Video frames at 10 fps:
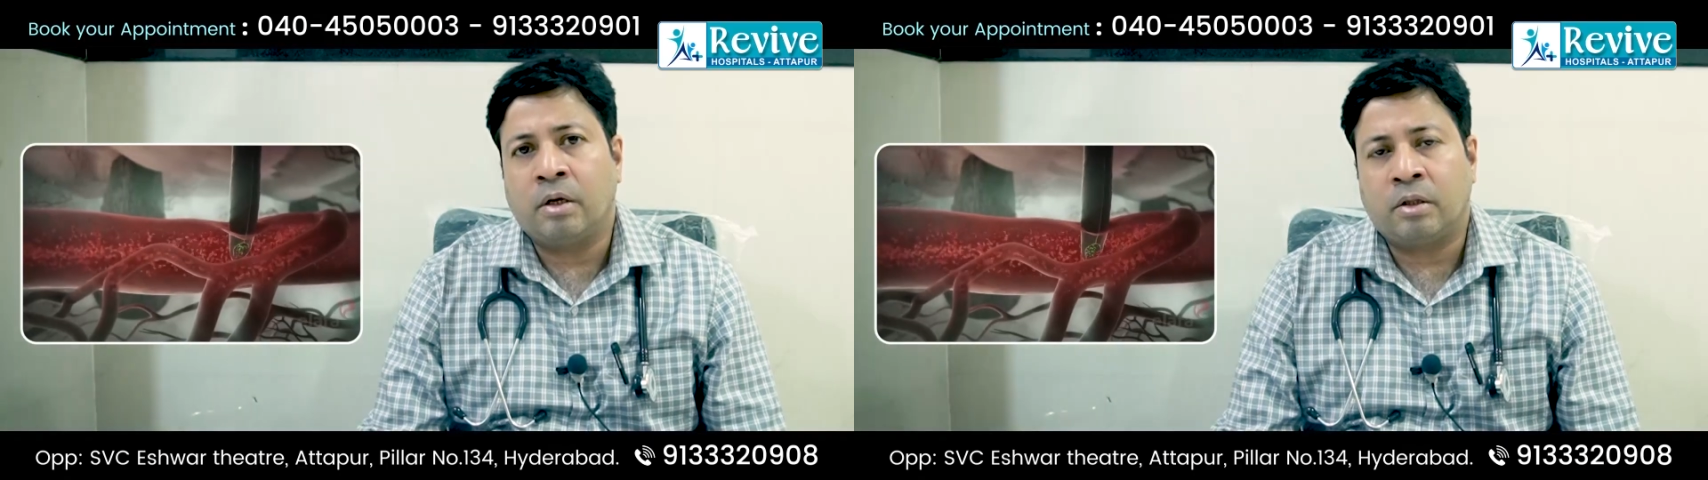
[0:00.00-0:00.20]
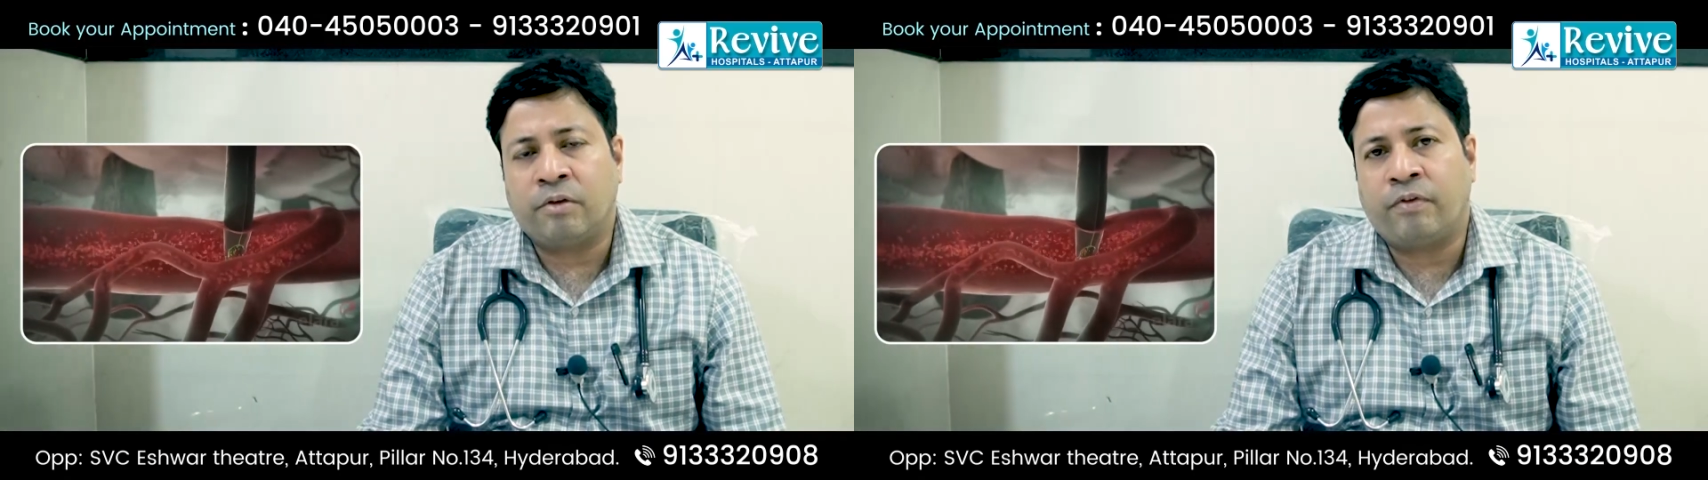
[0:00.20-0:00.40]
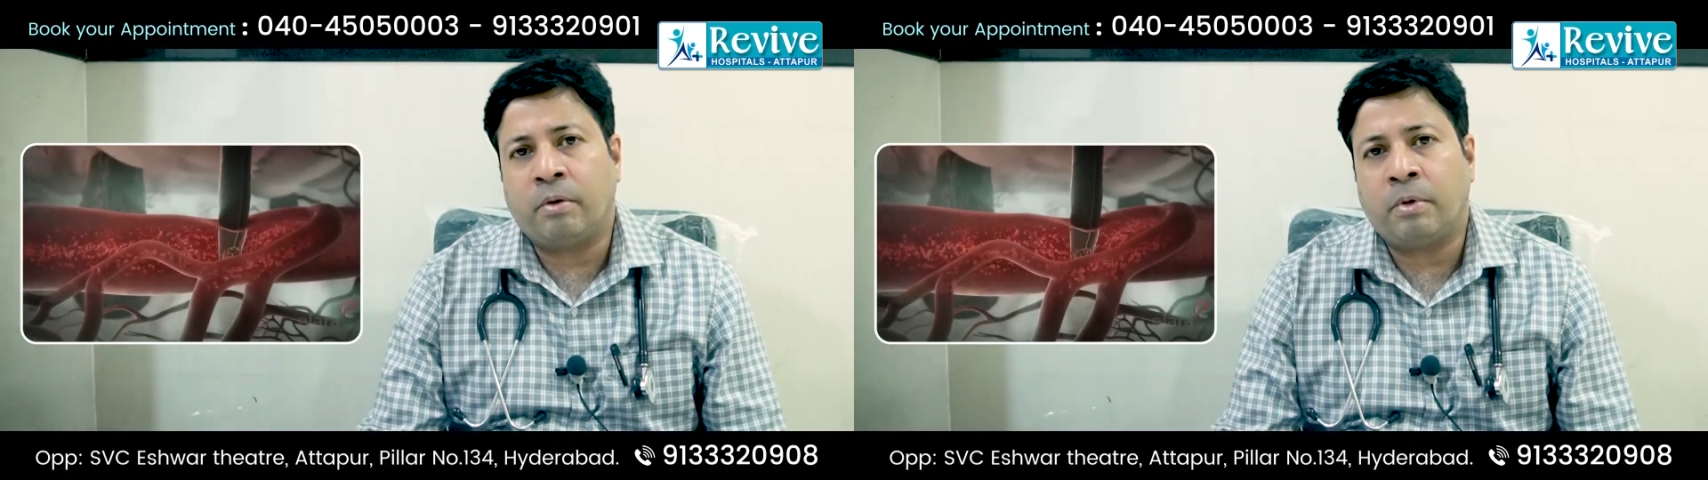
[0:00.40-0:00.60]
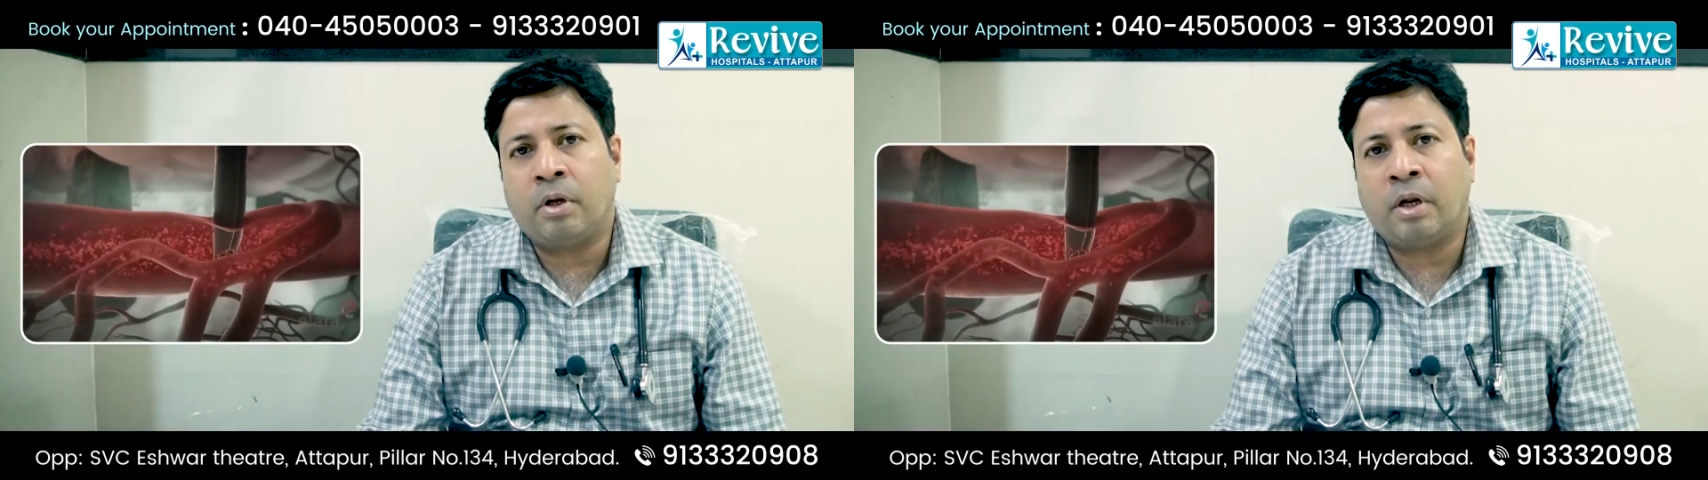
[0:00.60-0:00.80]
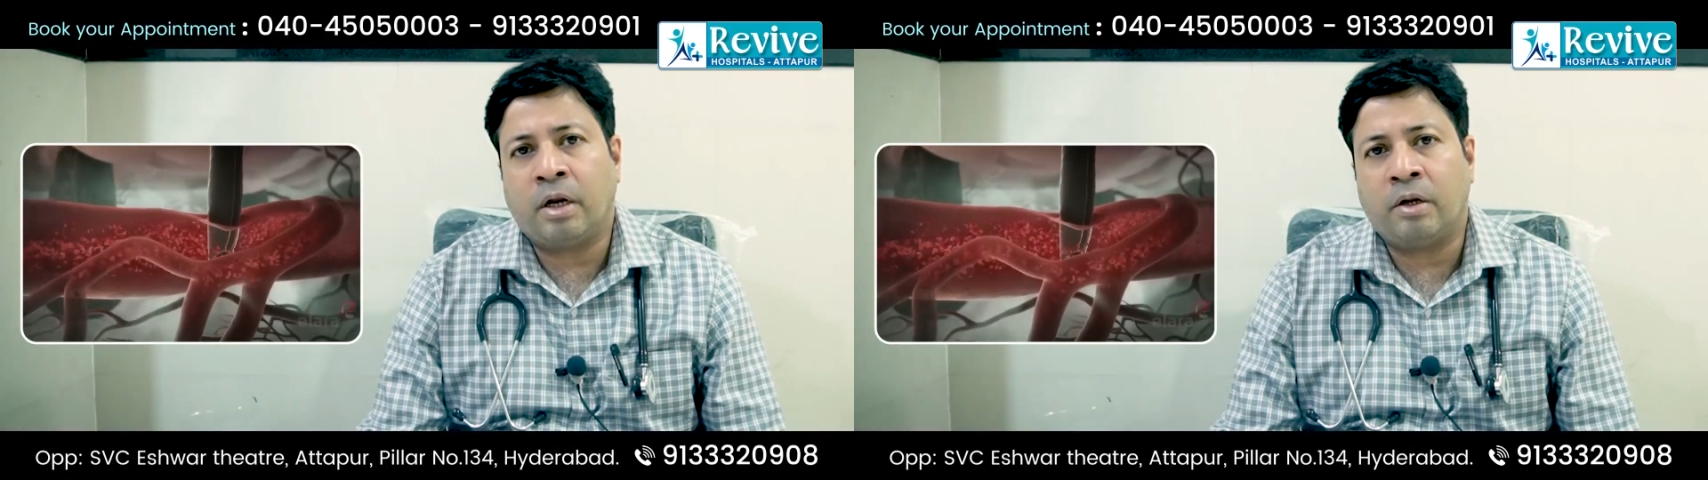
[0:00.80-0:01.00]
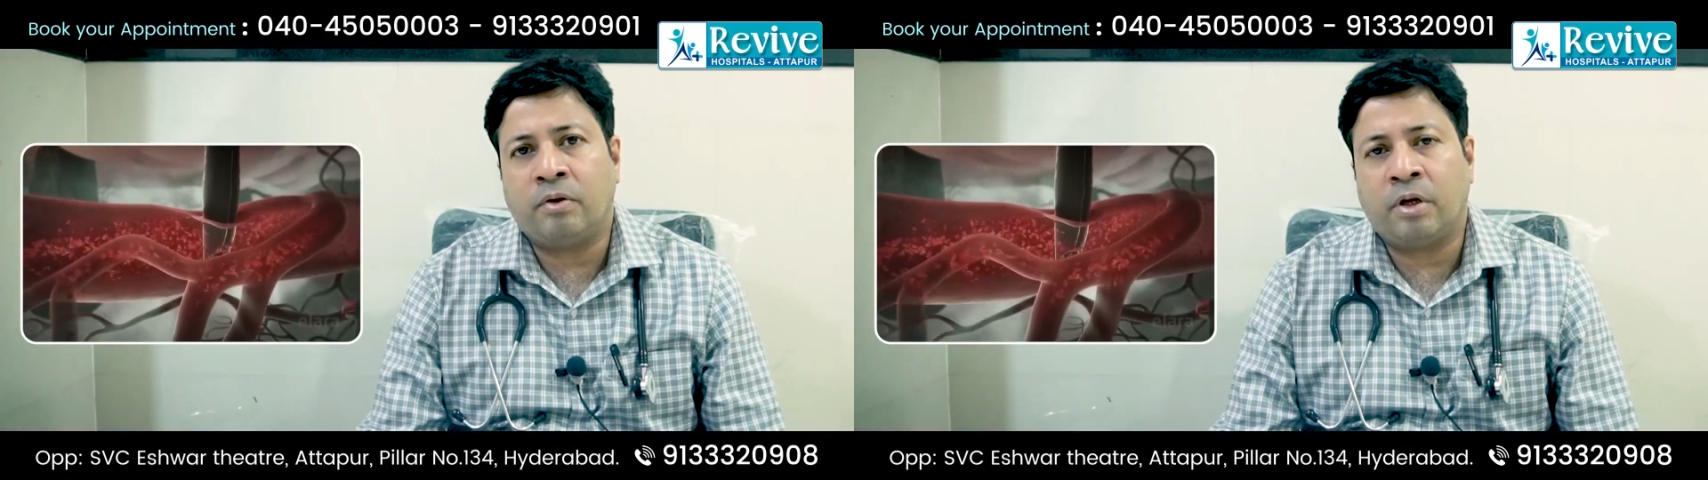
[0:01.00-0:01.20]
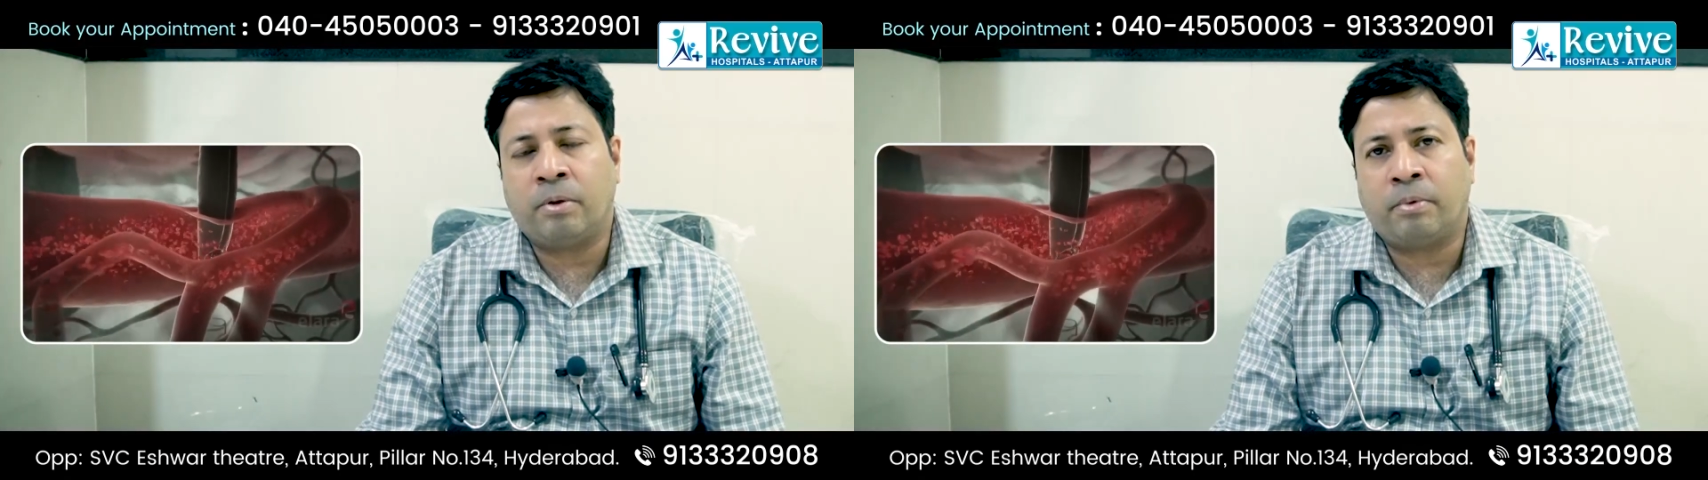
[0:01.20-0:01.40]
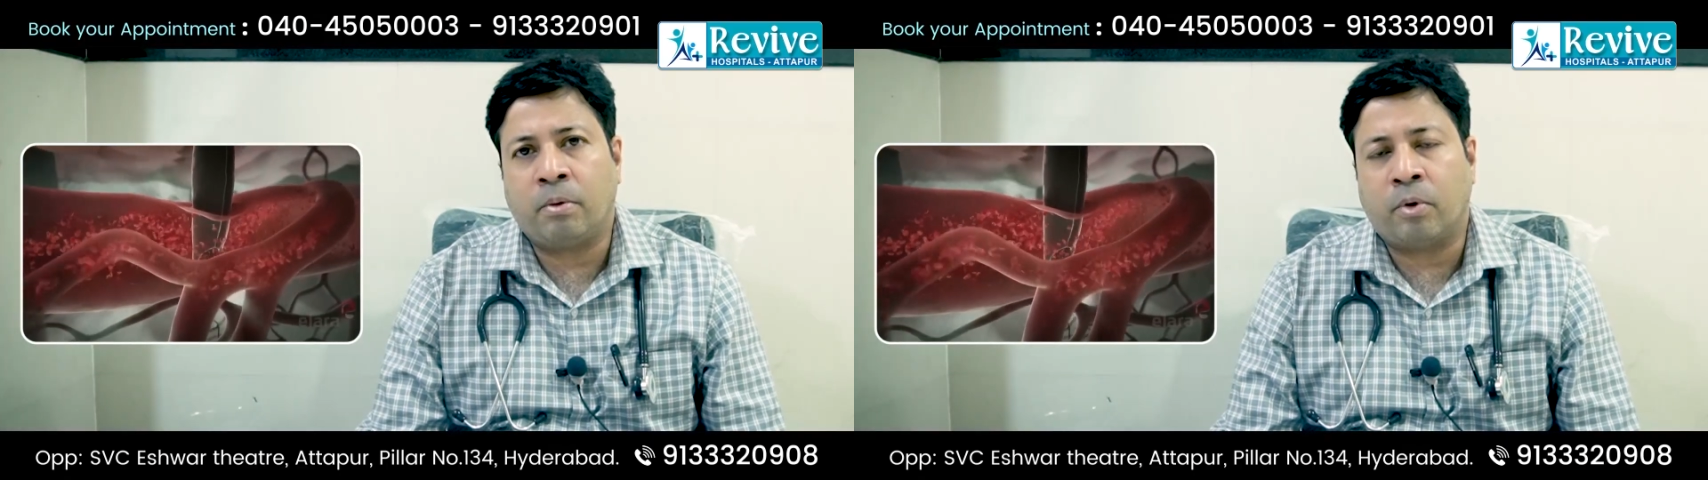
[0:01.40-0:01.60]
the female Aedes
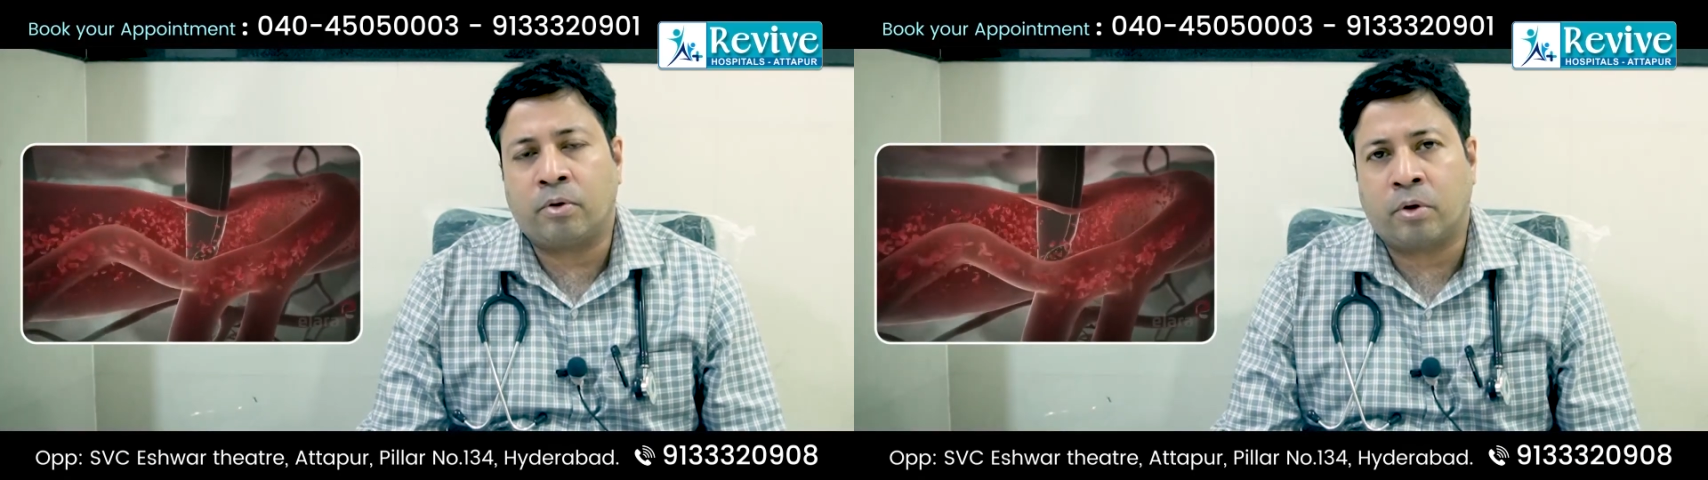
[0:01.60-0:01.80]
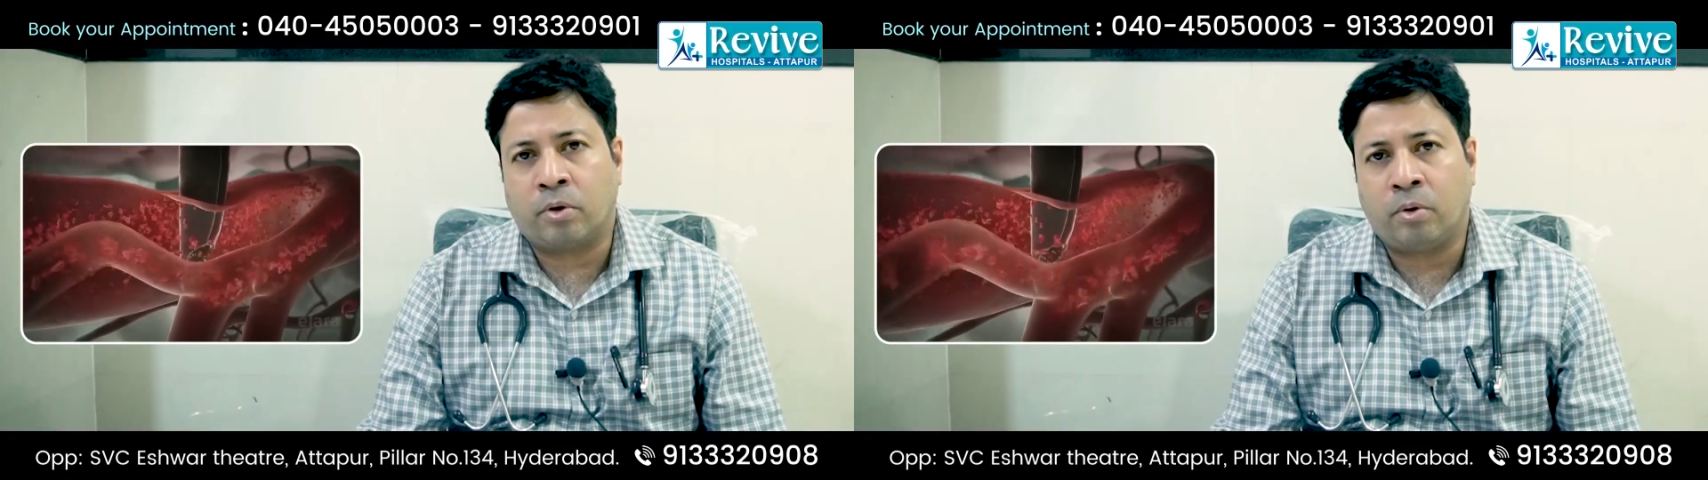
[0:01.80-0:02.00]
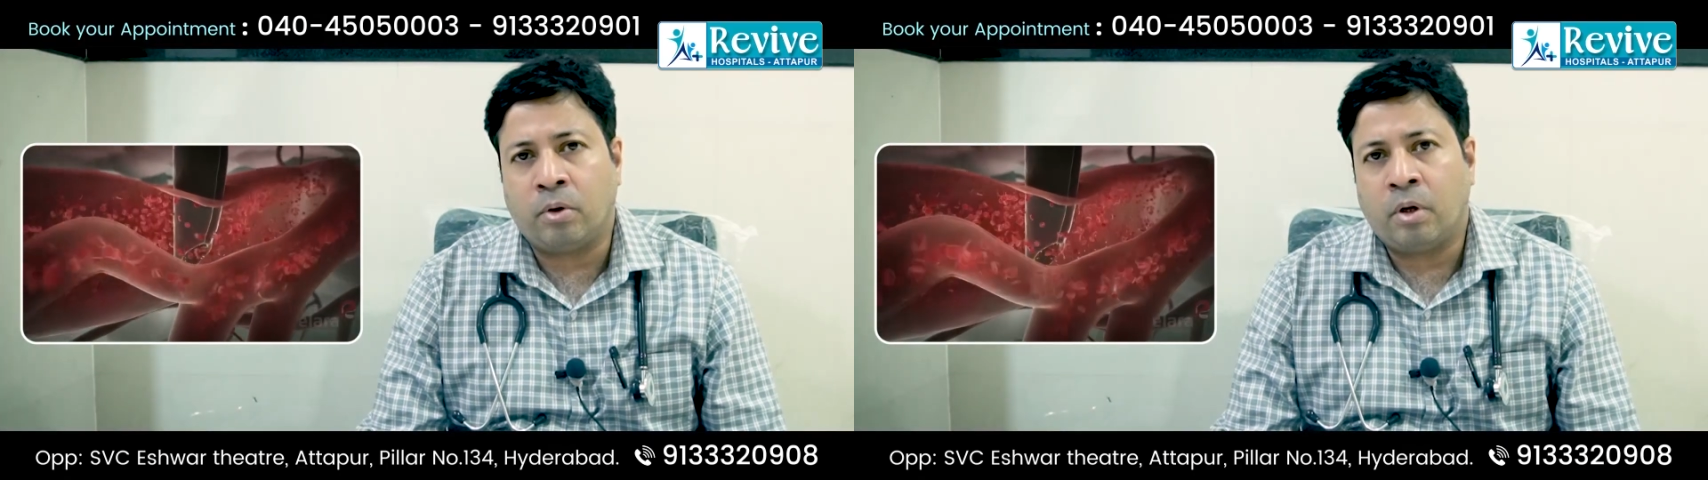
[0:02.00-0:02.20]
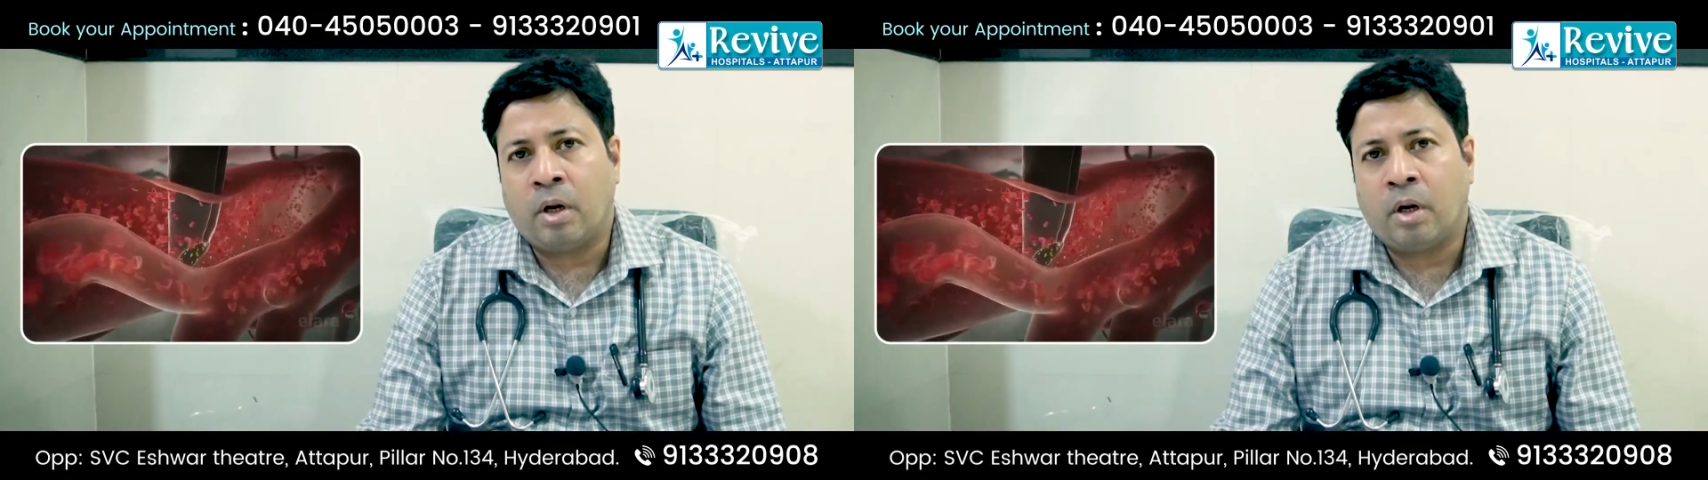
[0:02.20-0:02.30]
aegypti mosquito